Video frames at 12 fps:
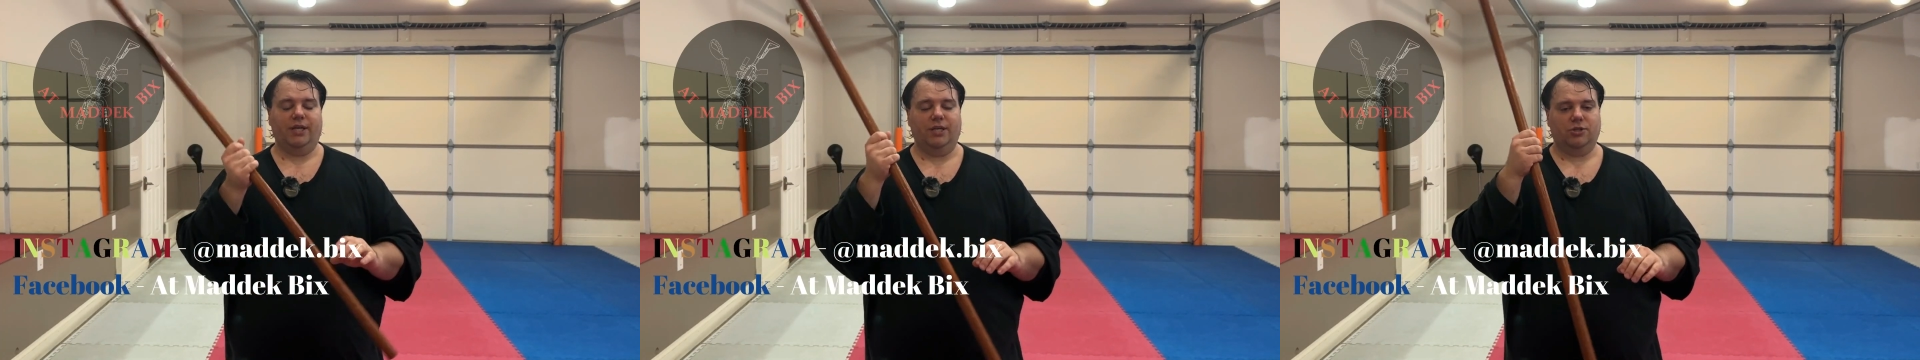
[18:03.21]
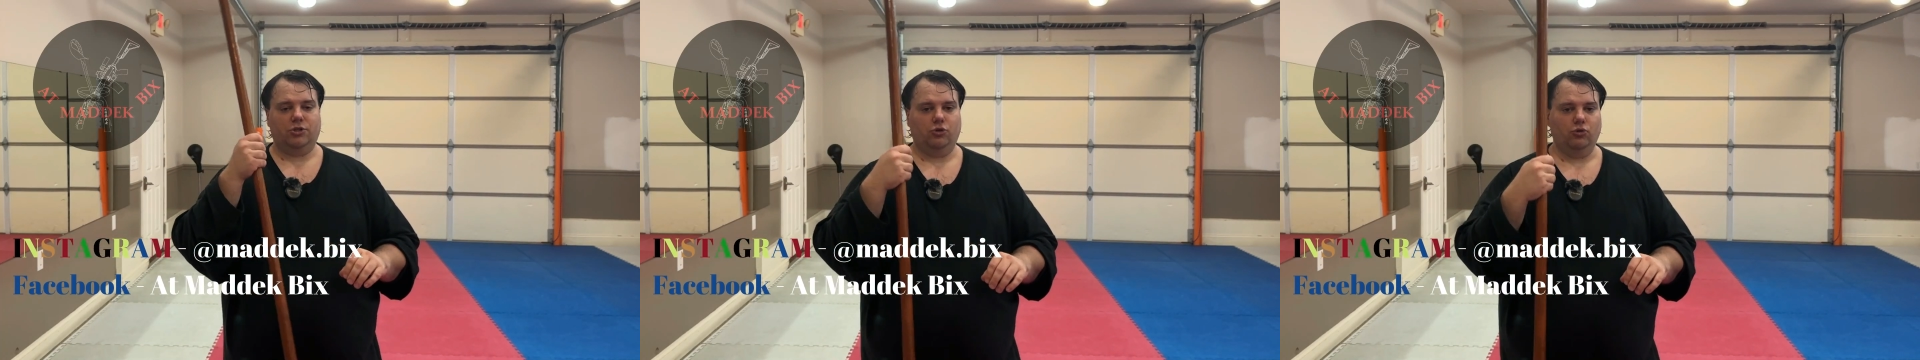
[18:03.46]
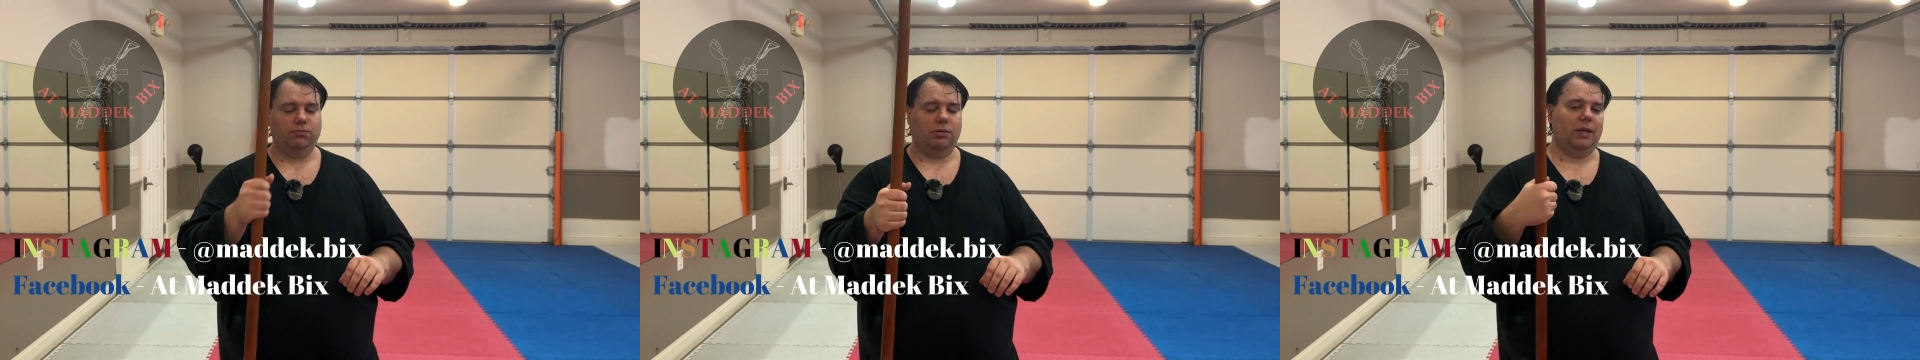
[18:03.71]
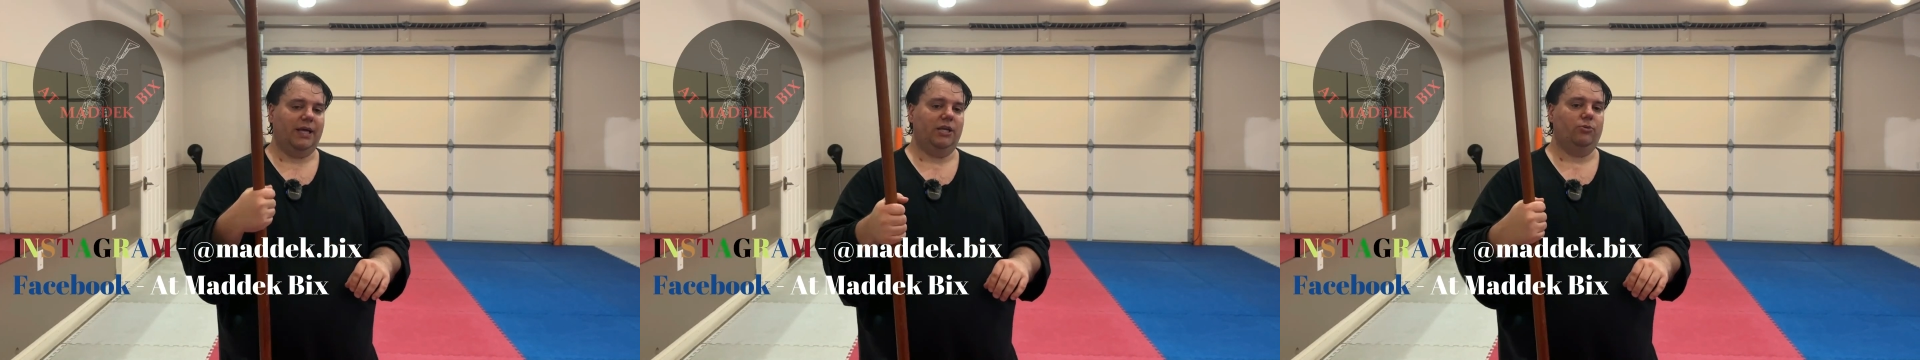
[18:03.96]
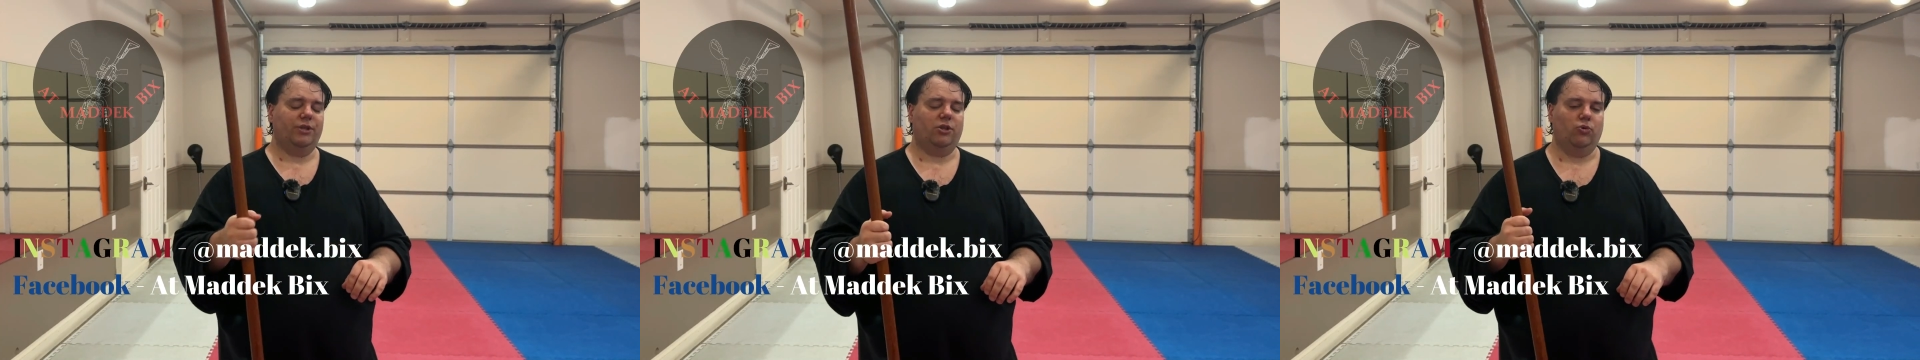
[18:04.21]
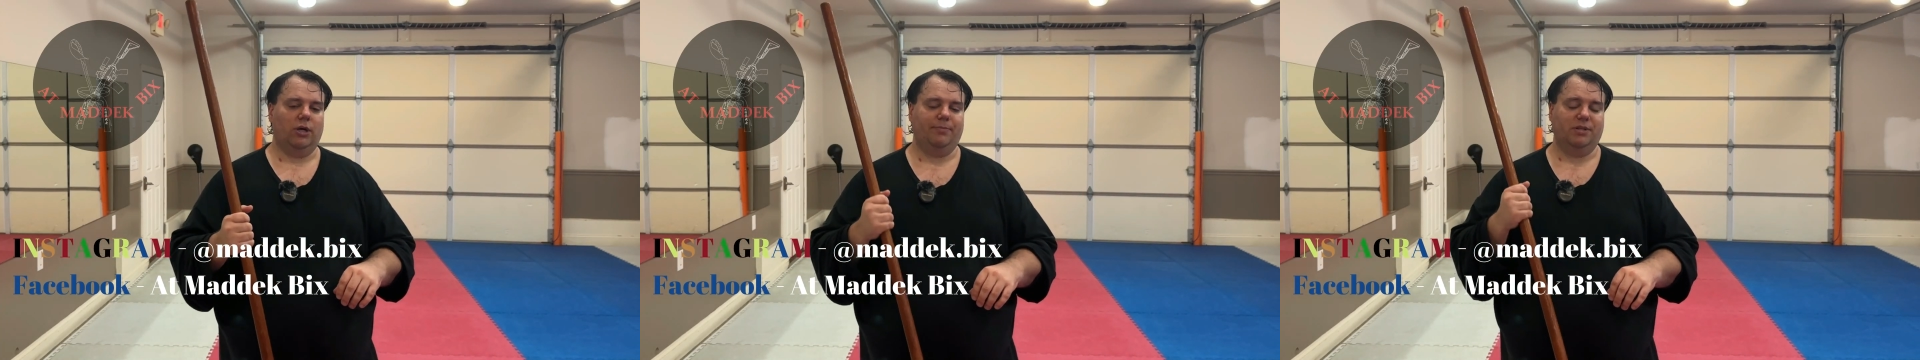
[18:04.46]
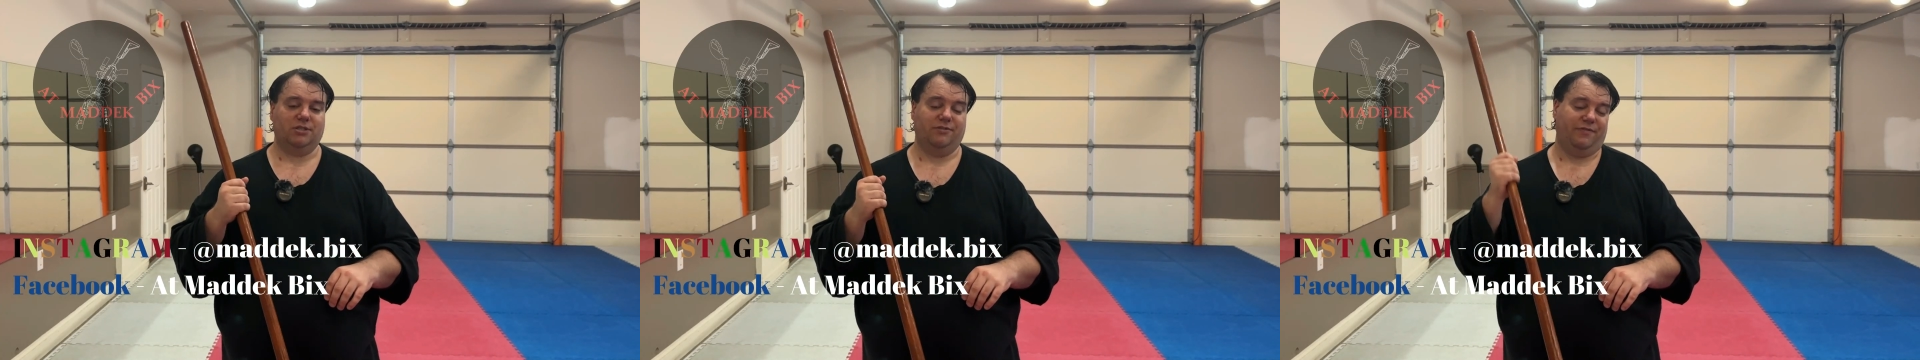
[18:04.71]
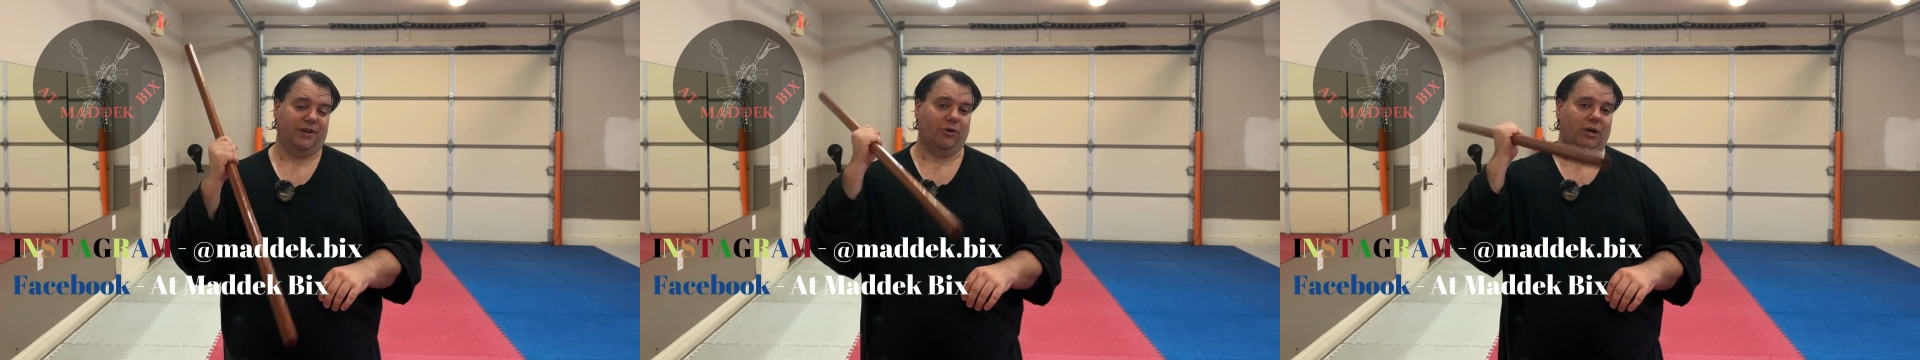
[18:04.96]
is to play with the weapons and
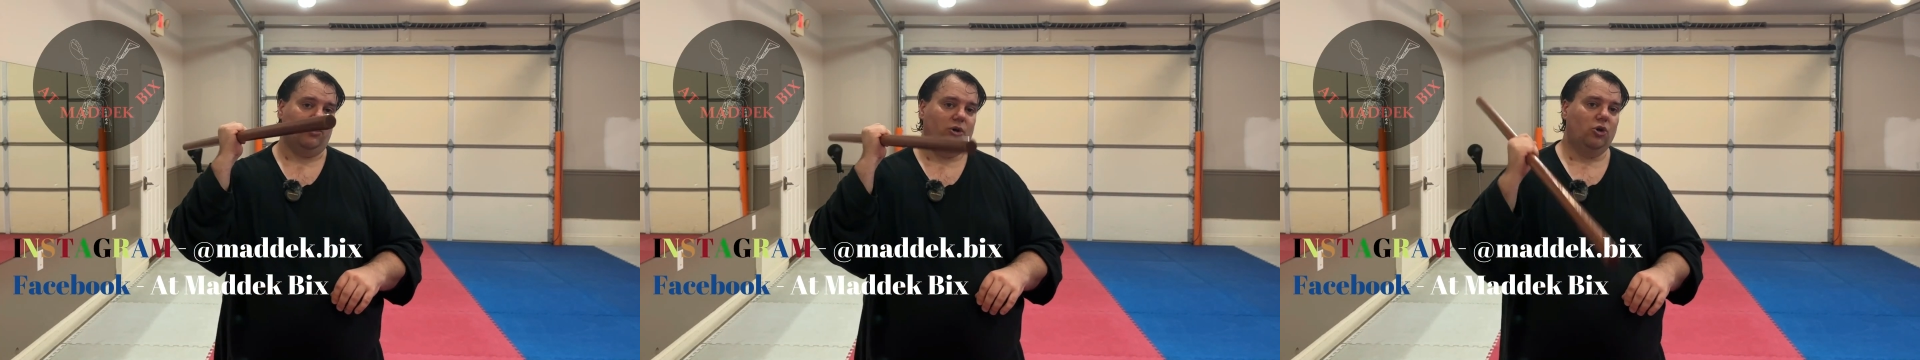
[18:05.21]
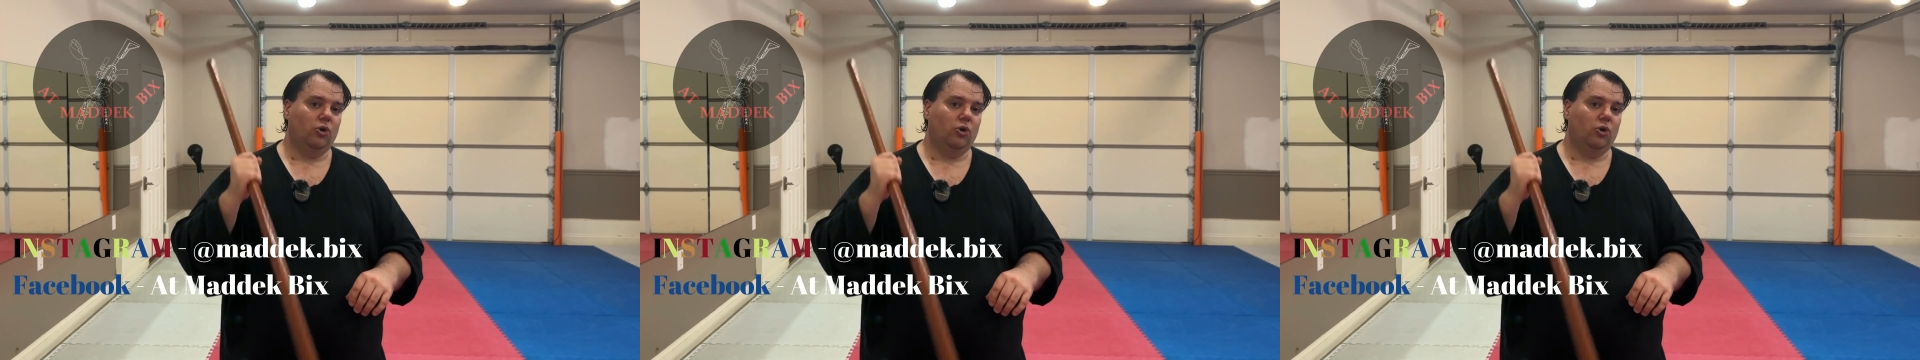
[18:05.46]
figure out